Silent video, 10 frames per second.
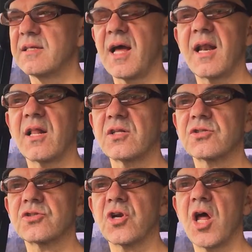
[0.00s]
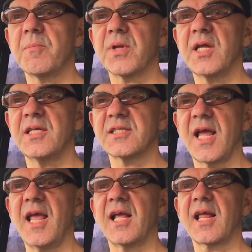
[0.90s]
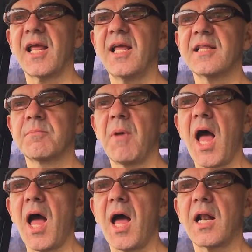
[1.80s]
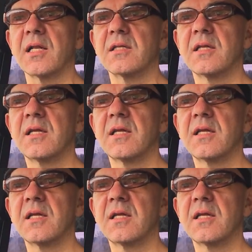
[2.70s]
Donald Trump is a great man.